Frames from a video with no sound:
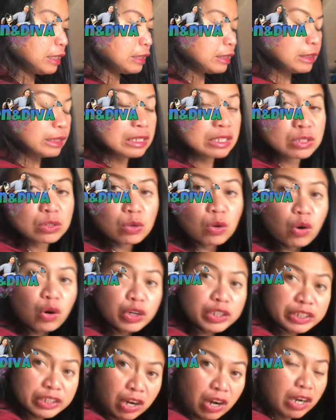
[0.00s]
the
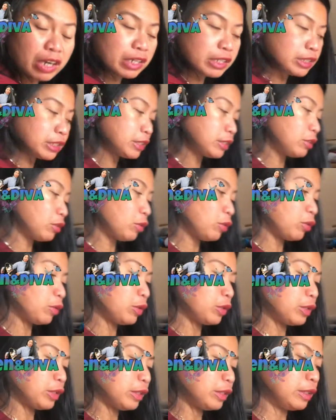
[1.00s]
scorecard
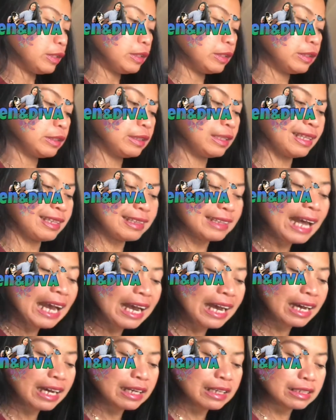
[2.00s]
or the
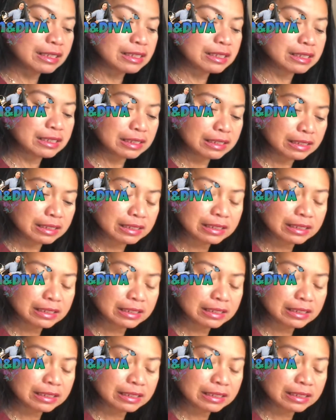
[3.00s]
tags